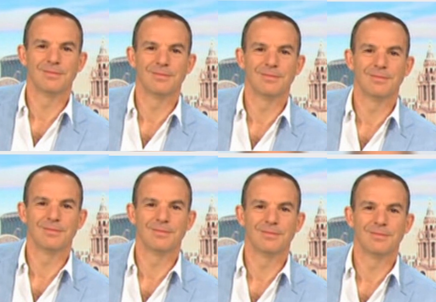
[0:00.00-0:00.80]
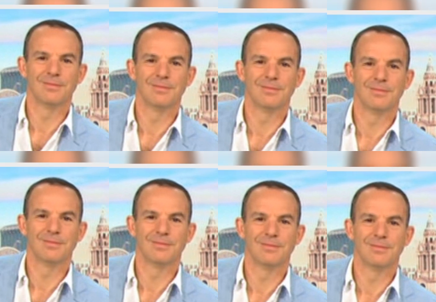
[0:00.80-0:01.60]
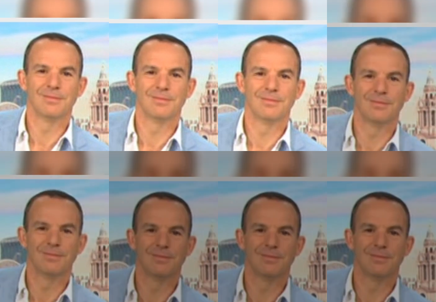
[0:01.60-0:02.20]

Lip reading: [no speech]